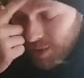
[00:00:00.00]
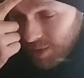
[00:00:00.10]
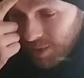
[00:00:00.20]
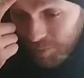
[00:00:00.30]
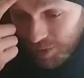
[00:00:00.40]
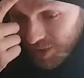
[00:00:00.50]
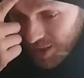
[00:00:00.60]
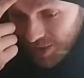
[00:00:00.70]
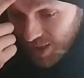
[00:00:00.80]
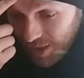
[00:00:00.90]
Because like I
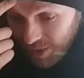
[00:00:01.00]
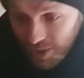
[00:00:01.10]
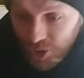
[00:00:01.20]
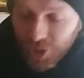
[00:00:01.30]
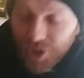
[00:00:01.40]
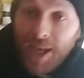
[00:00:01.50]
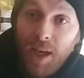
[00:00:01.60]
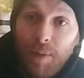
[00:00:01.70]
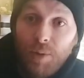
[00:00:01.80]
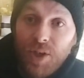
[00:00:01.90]
say, you're just hanging him
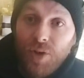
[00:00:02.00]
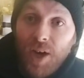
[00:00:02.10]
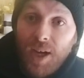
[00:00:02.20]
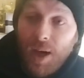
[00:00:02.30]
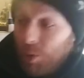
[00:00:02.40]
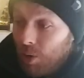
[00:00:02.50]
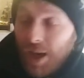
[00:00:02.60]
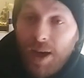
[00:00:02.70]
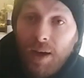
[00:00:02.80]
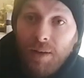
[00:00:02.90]
out to dry now. Look
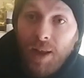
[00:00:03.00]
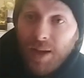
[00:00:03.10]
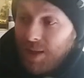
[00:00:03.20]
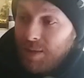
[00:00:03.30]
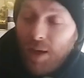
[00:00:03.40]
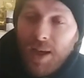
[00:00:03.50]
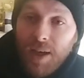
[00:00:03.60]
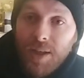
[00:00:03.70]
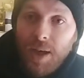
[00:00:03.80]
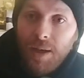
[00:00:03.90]
at like I said to my mate
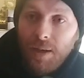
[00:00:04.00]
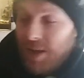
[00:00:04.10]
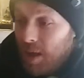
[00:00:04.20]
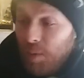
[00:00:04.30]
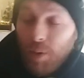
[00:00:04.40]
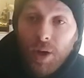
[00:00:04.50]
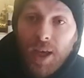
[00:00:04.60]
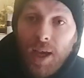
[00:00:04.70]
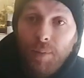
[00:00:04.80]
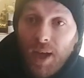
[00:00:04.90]
yesterday, tell me what game
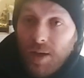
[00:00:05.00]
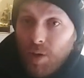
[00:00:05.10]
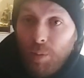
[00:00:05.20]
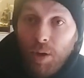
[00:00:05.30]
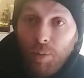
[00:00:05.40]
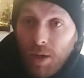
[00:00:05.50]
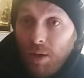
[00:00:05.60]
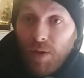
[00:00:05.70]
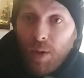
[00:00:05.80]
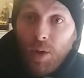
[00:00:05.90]
next coming up that you think
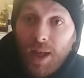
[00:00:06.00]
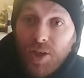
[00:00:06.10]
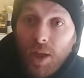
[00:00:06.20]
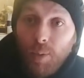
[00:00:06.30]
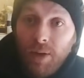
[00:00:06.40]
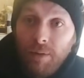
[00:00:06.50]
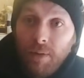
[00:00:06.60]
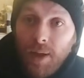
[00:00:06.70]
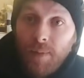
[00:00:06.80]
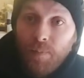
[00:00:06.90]
we'll actually win.
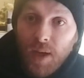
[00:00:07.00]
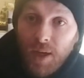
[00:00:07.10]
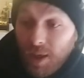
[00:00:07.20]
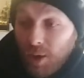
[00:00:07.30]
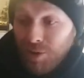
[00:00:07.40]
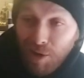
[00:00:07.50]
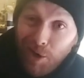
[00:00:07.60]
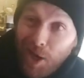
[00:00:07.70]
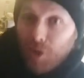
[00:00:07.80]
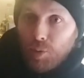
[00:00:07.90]
And he goes, the
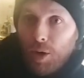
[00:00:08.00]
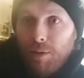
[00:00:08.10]
next one.